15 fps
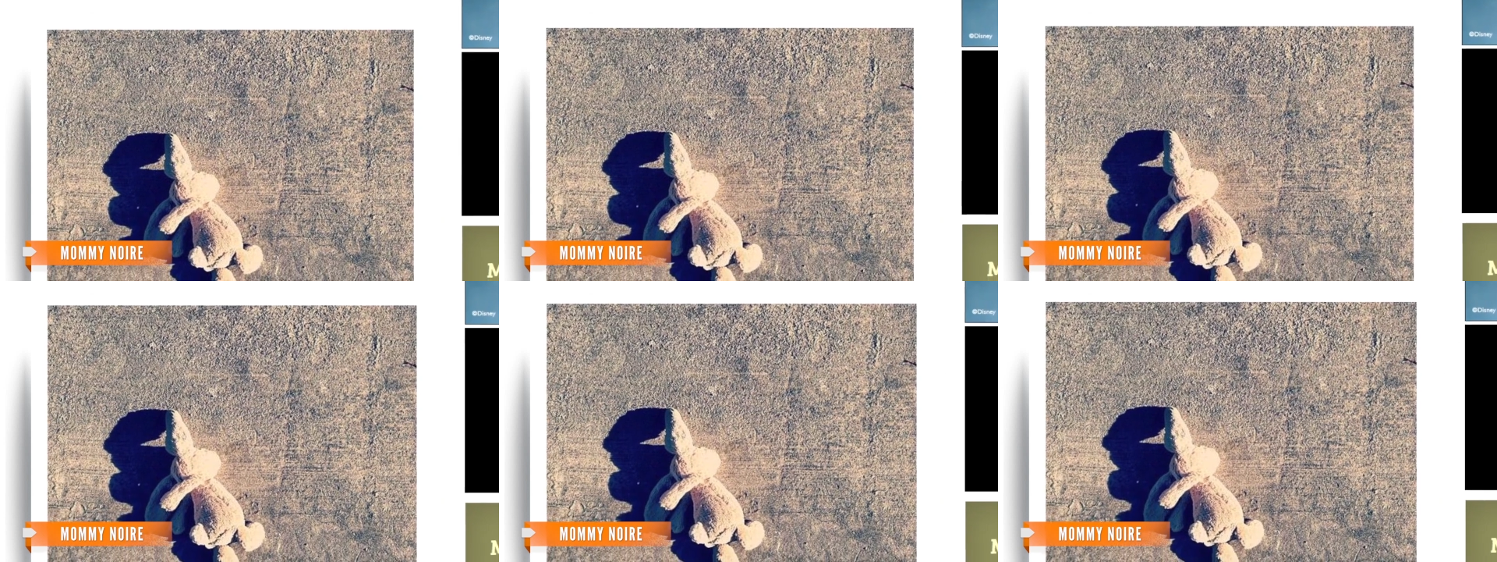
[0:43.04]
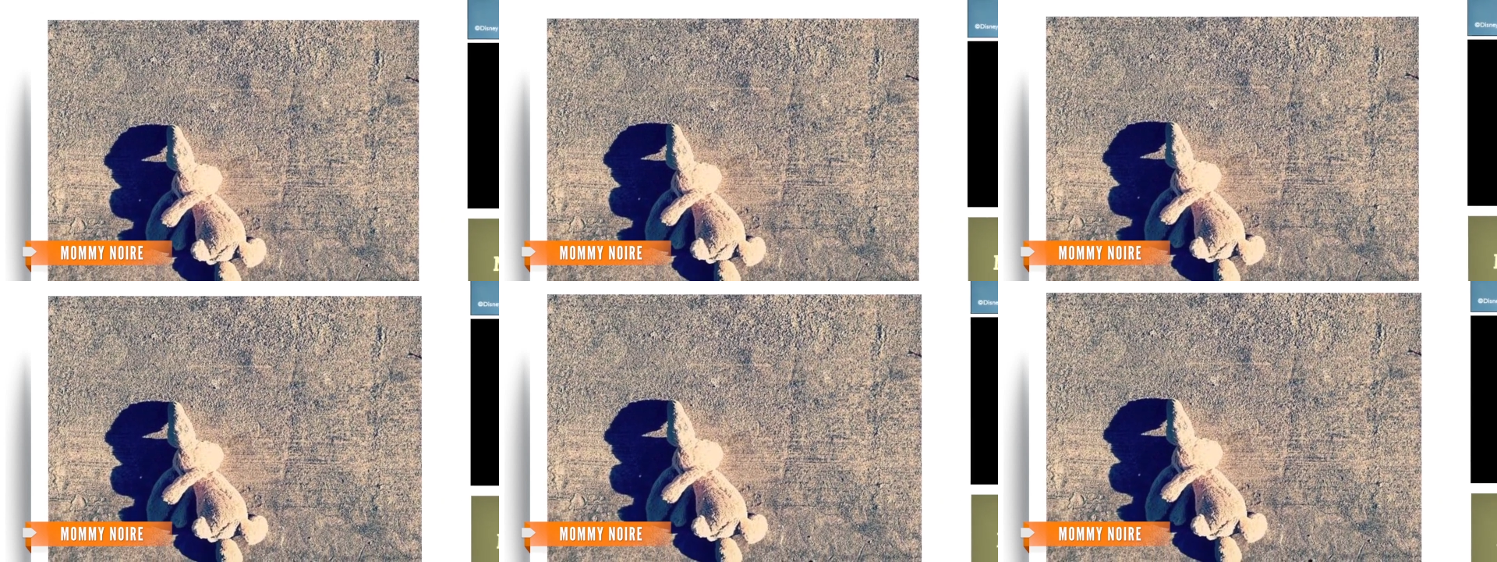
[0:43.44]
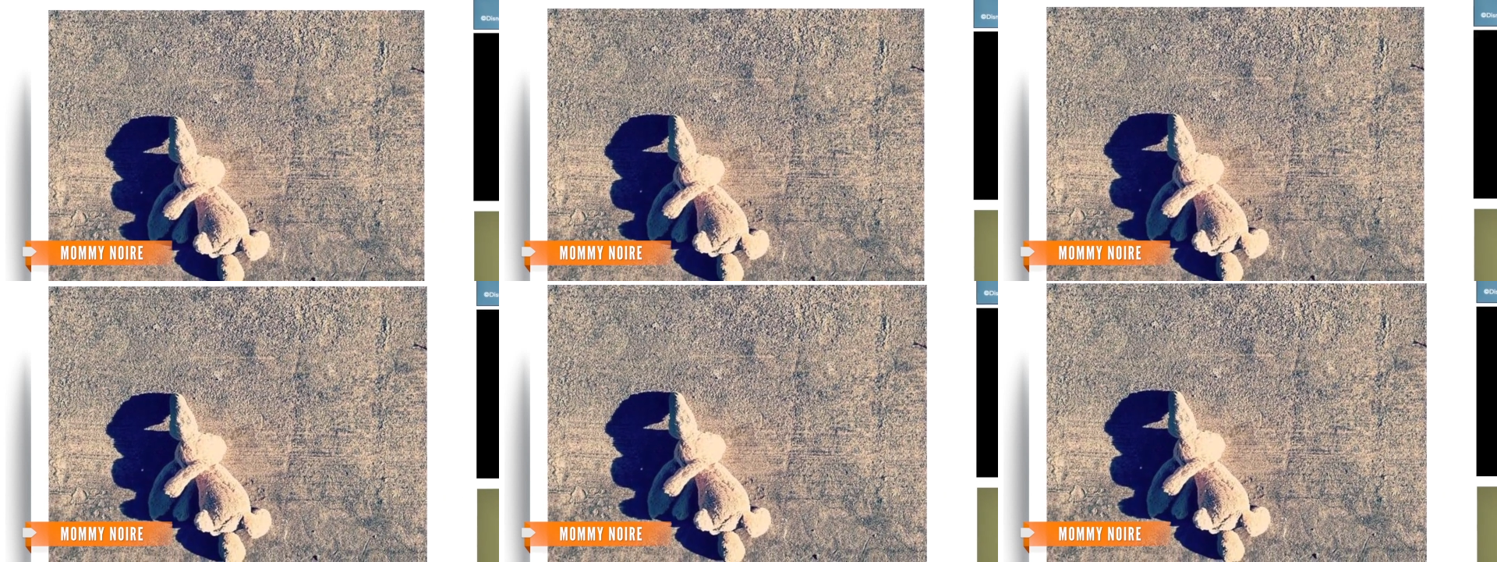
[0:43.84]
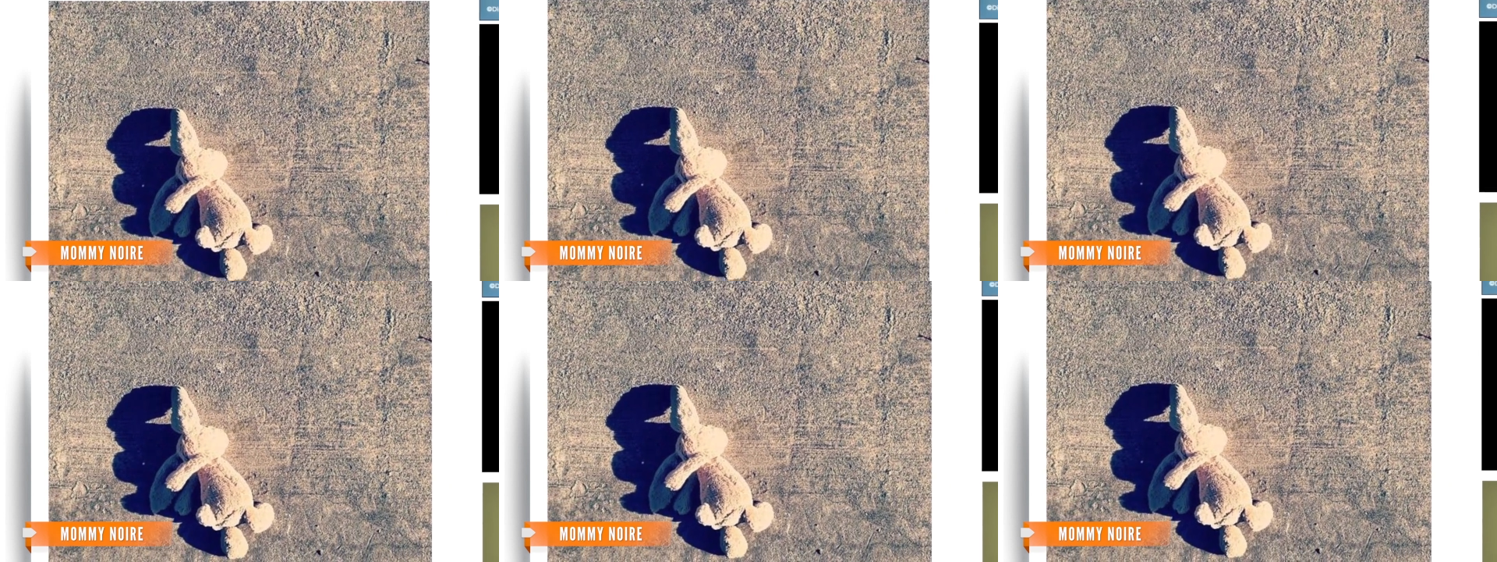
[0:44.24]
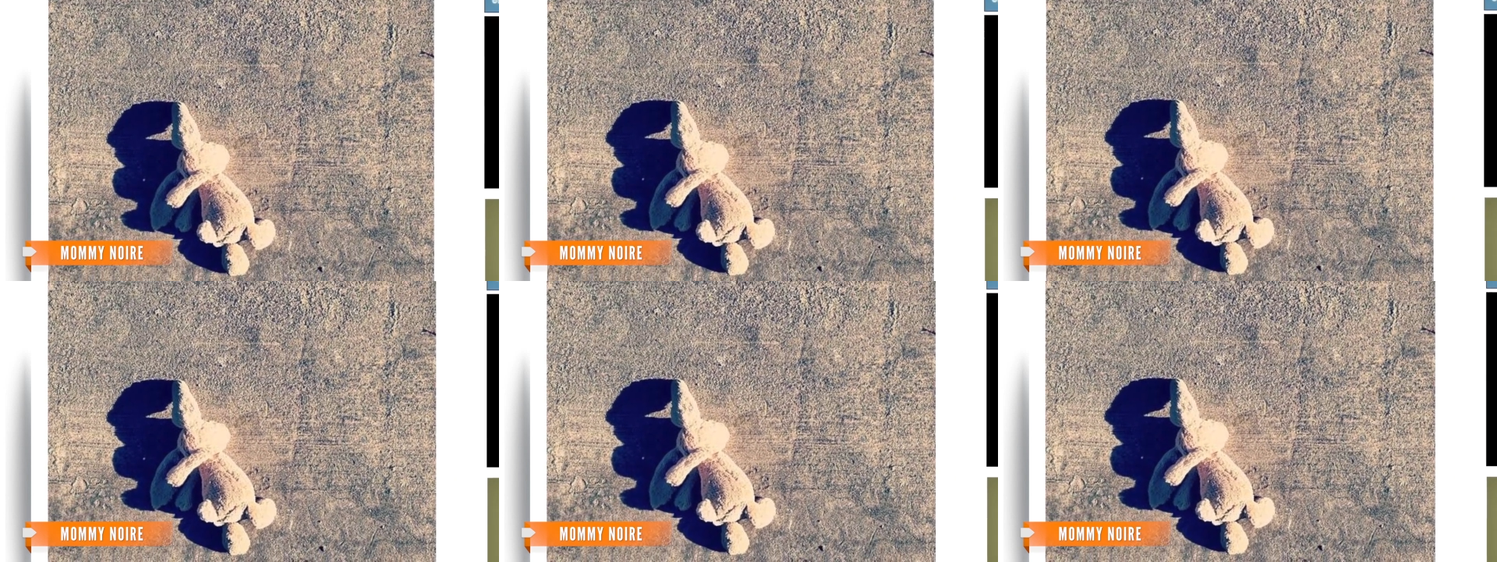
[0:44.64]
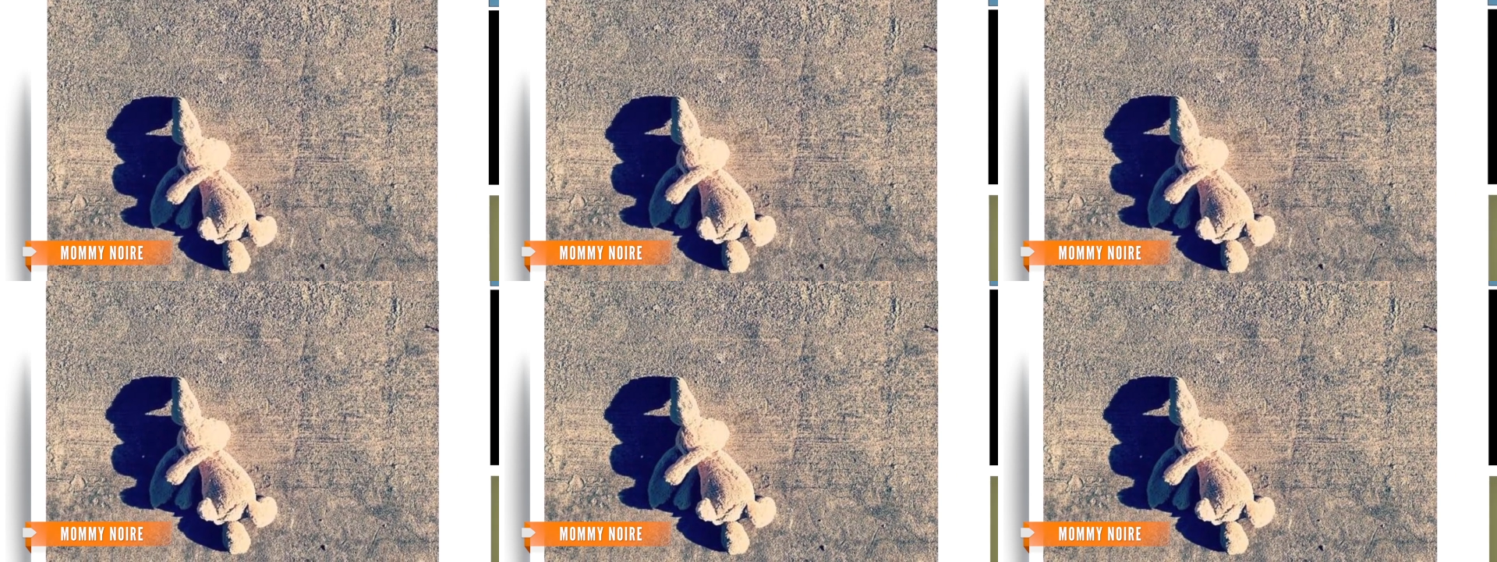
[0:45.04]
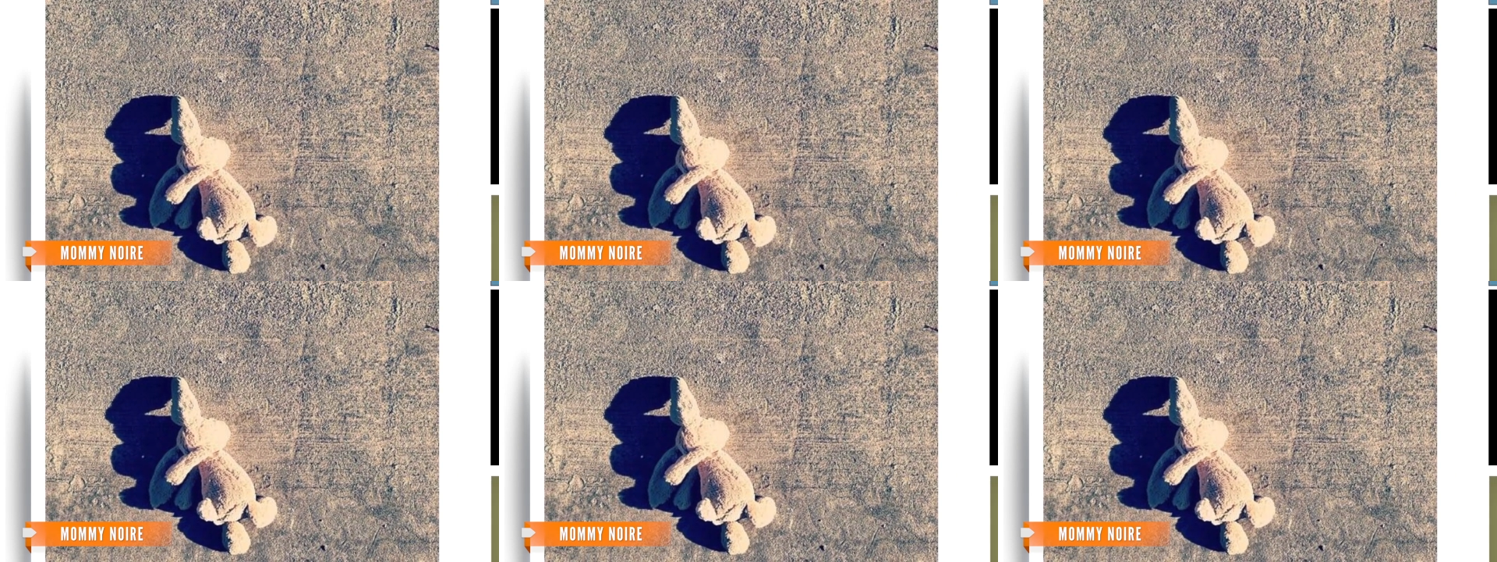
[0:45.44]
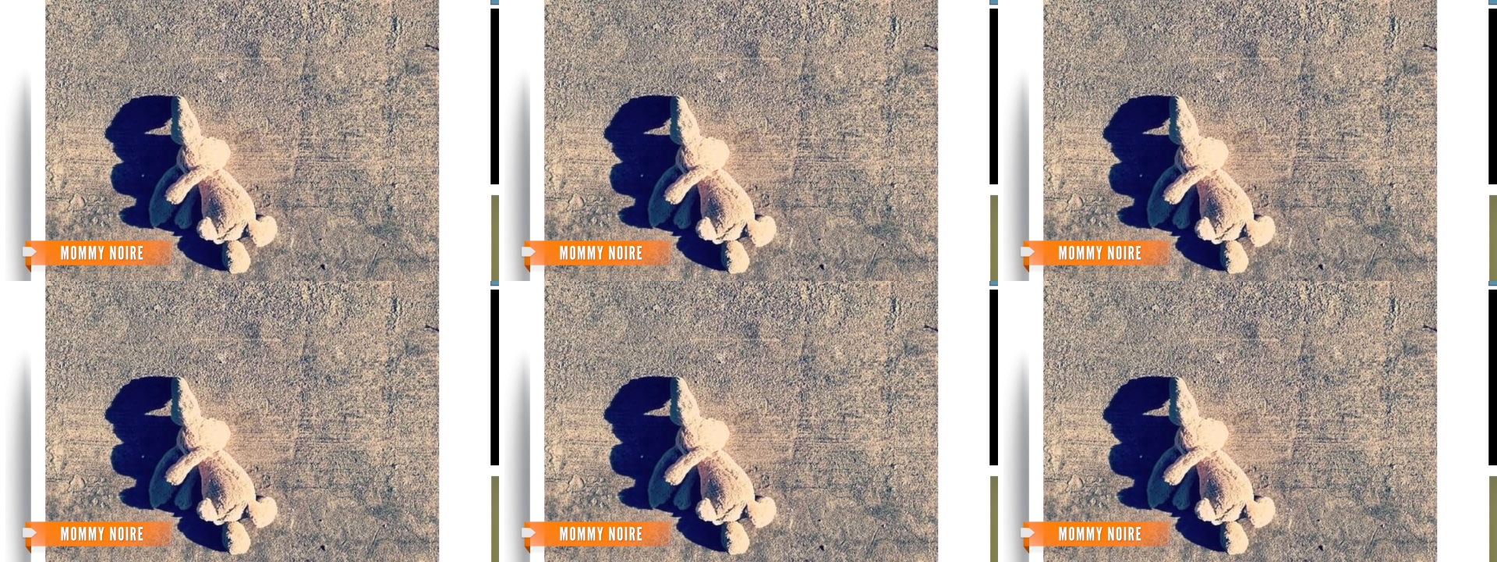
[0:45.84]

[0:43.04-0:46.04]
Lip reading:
[unreadable: no face in view]